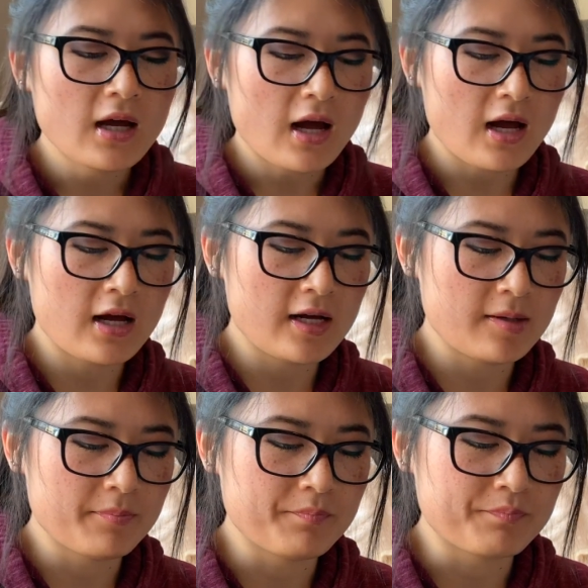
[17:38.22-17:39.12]

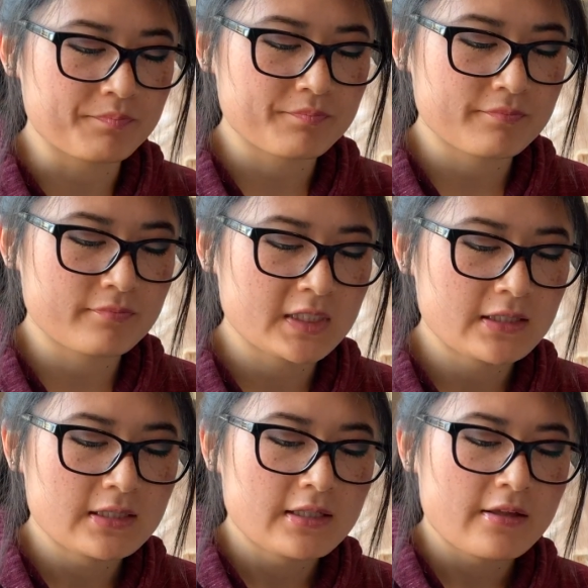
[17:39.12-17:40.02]

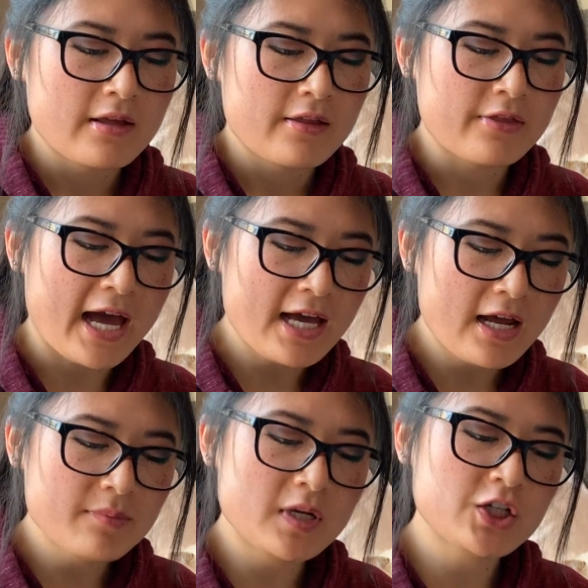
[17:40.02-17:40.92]
That
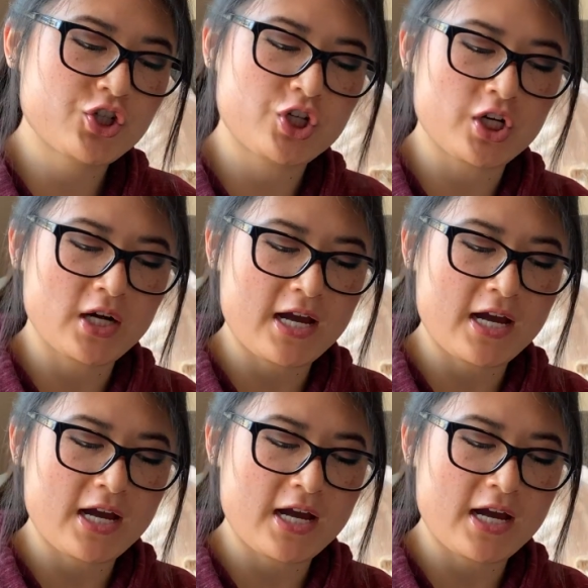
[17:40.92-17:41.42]
I'm not sure.